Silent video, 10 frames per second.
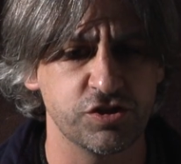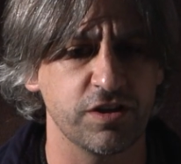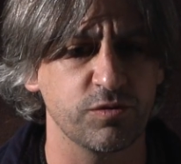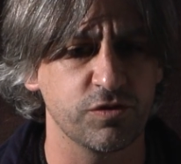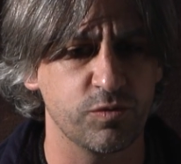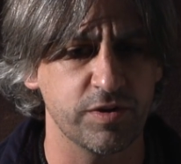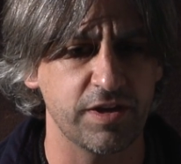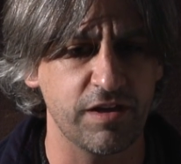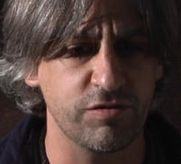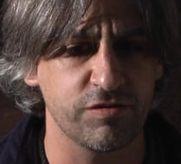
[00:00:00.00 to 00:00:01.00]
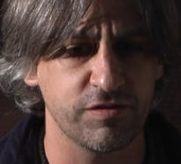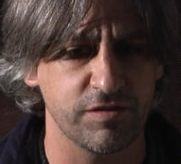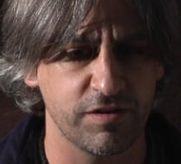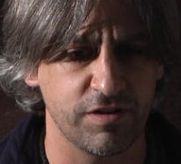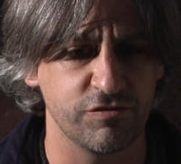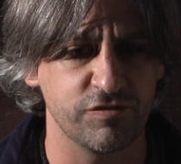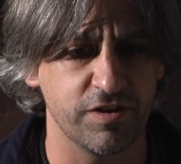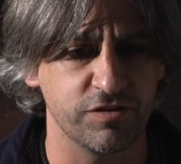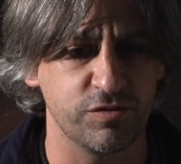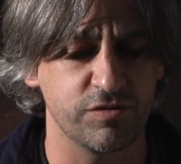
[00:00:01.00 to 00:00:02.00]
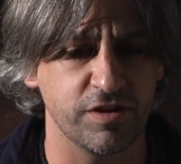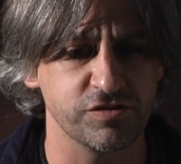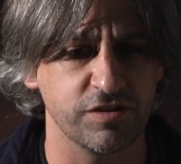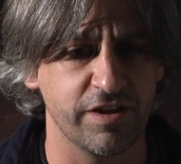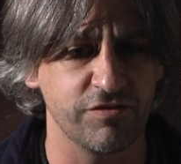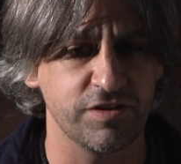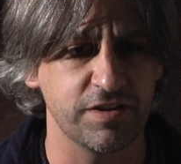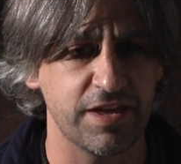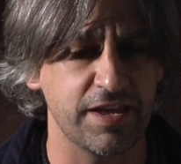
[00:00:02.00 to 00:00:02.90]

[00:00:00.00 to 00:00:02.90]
January 28th of 2011,